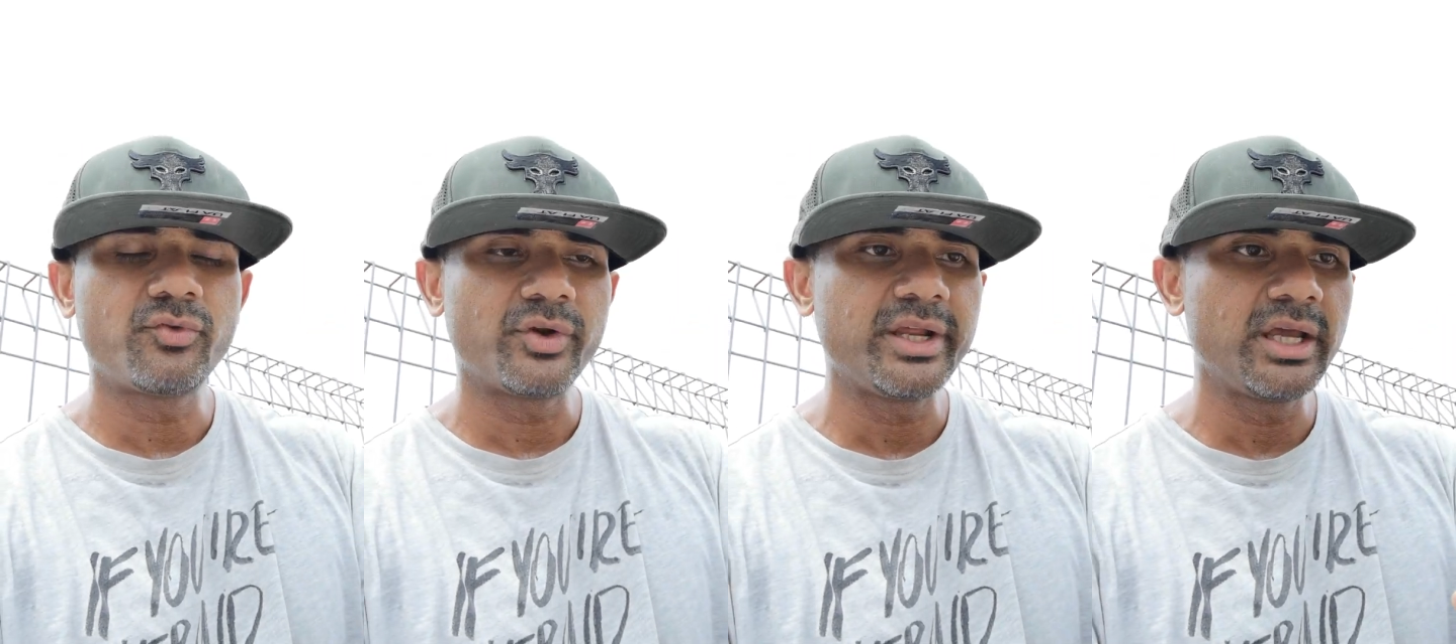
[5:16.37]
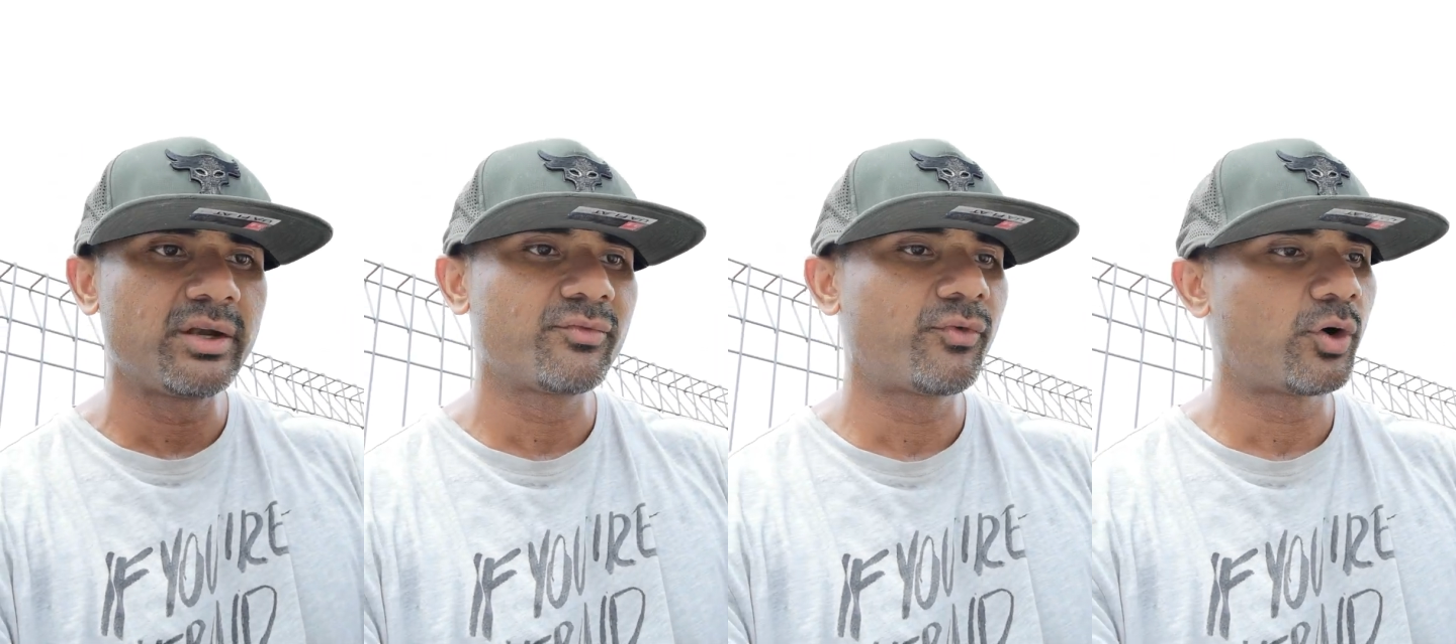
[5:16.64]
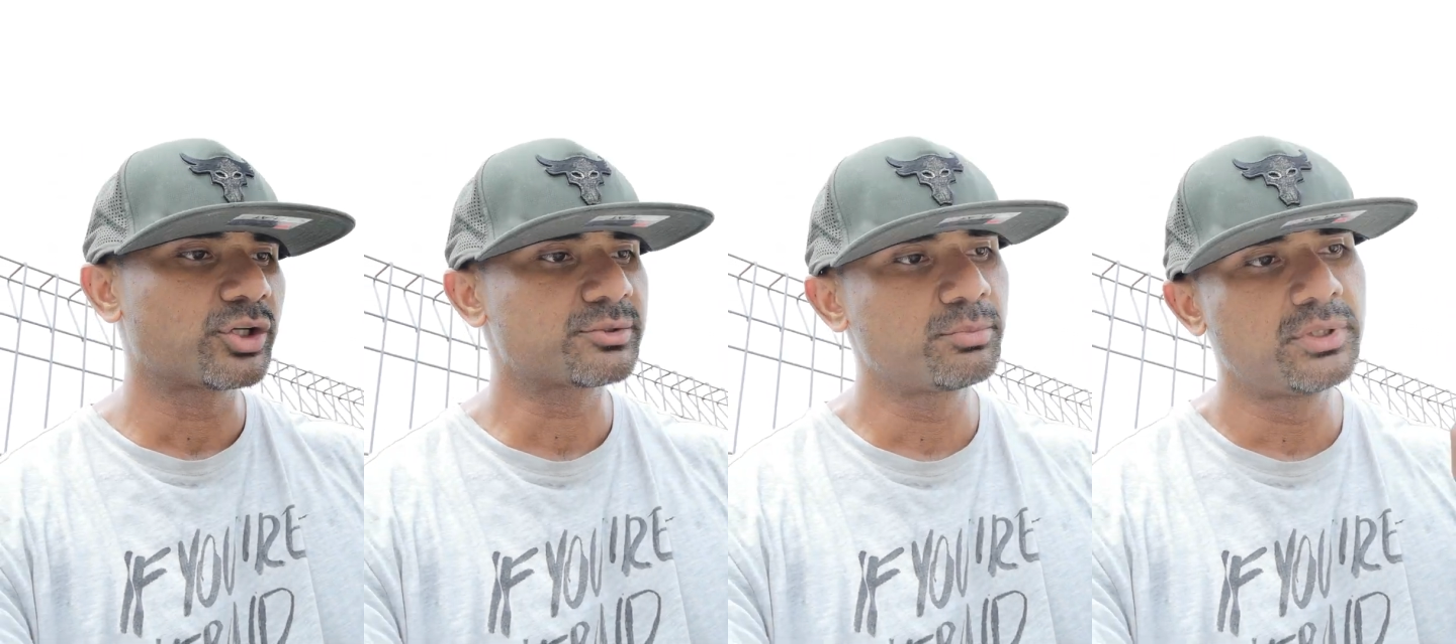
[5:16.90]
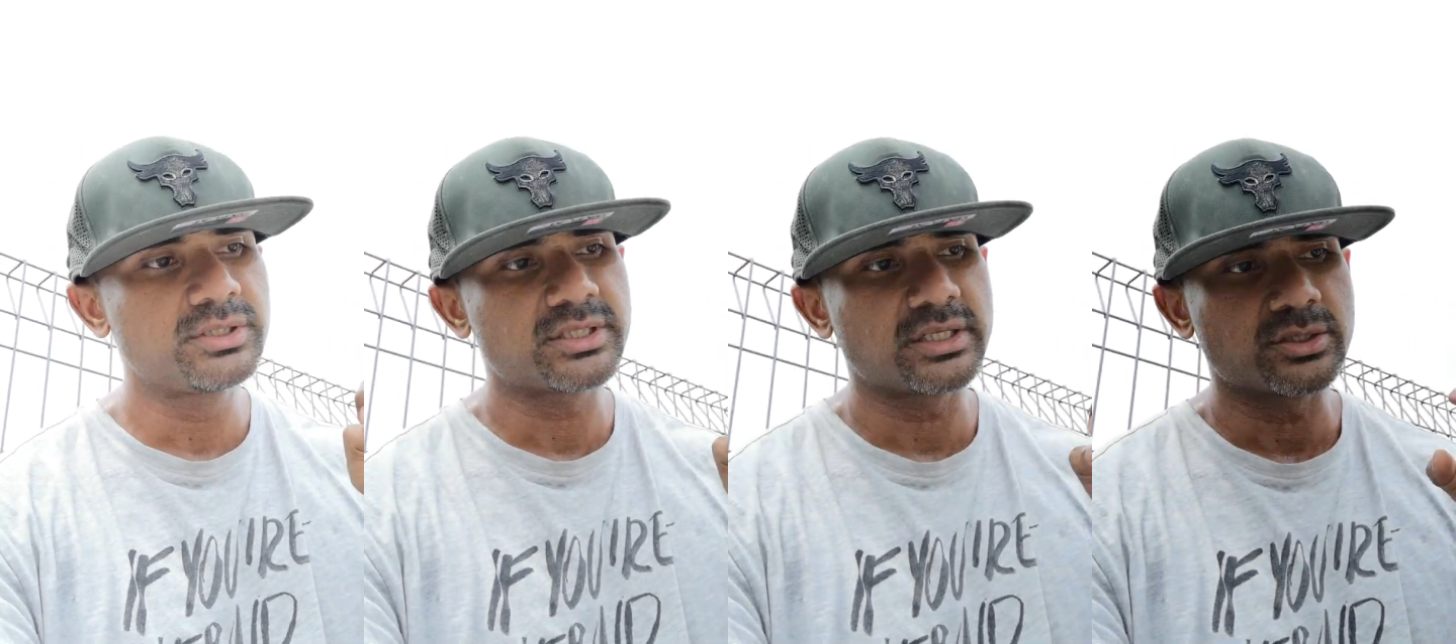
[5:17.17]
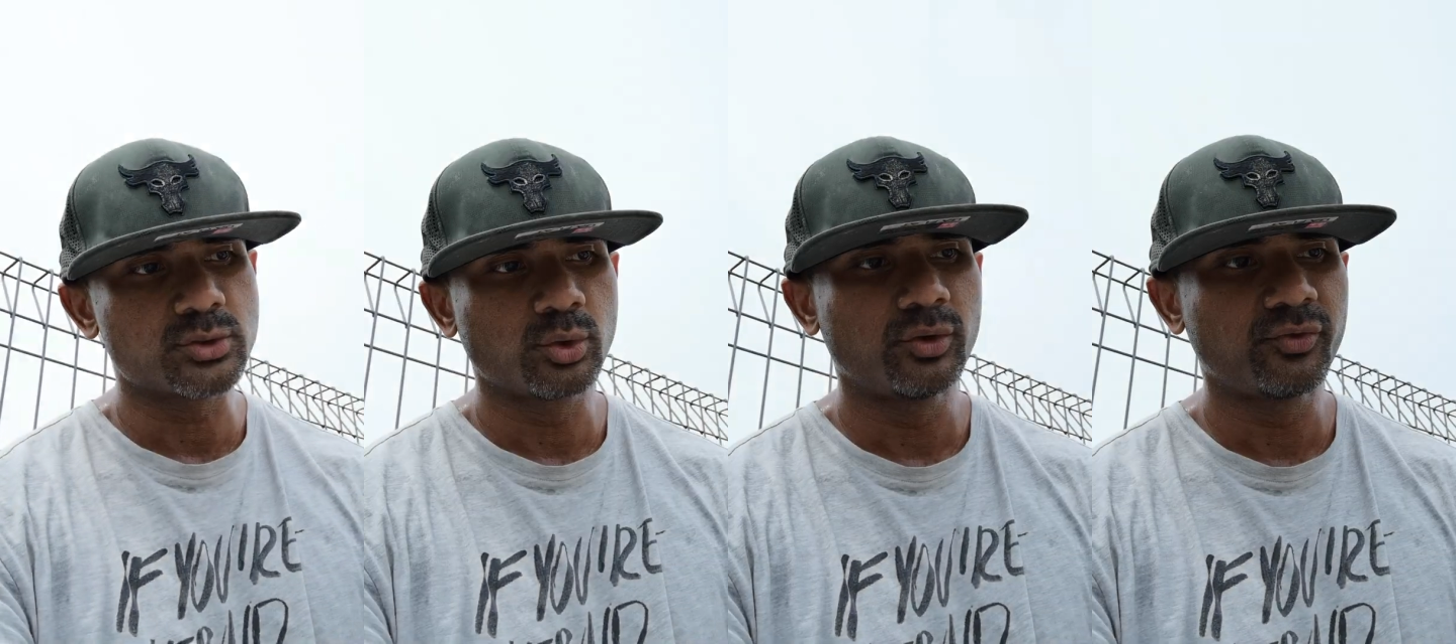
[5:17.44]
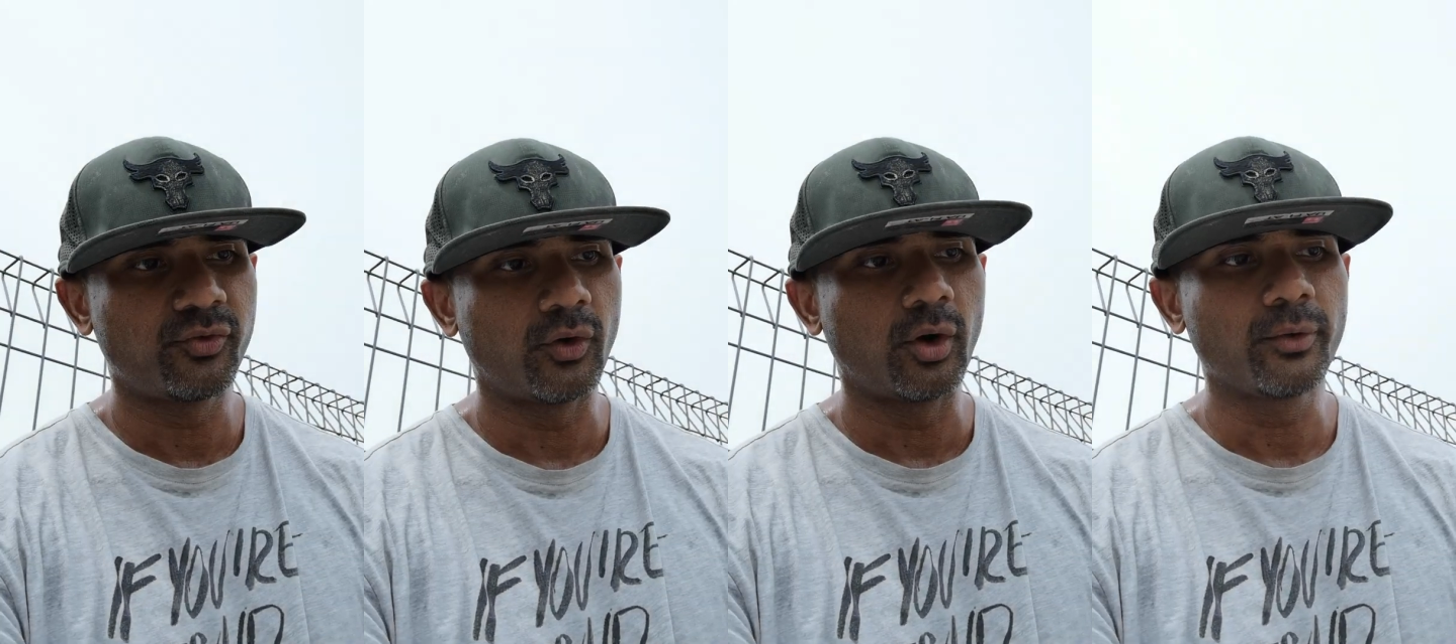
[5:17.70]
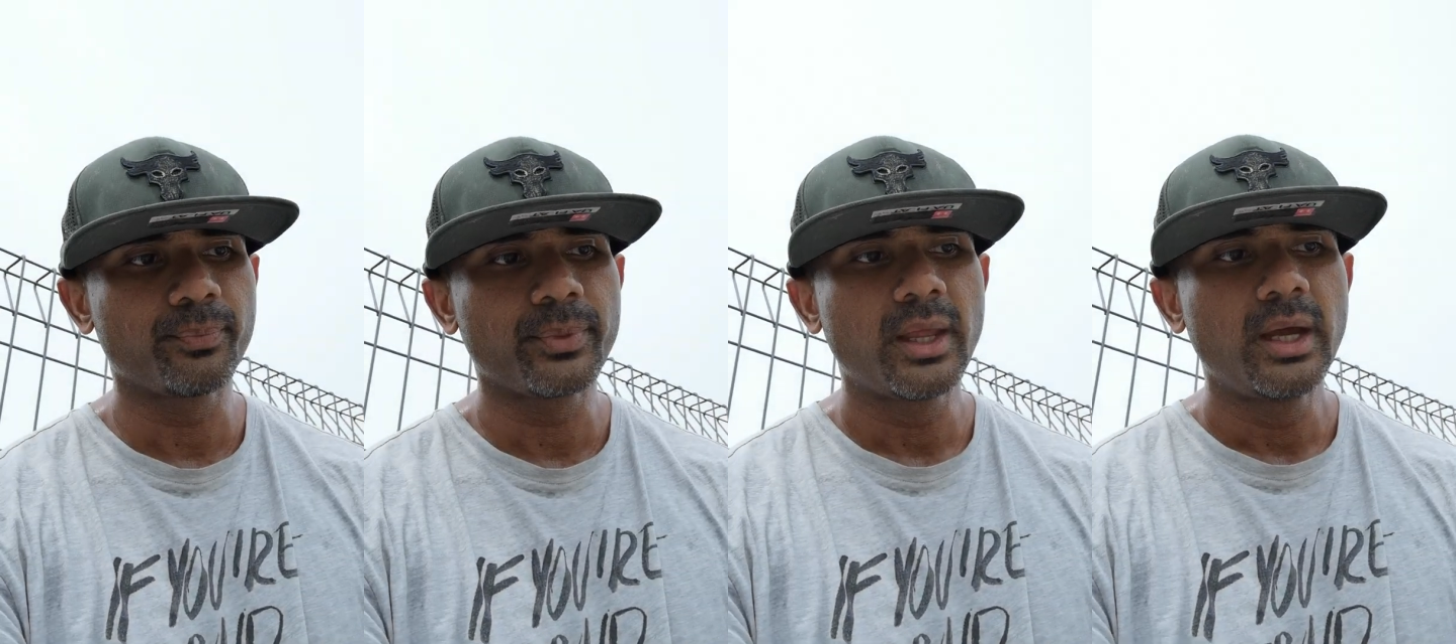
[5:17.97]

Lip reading: reinforcements and so forth,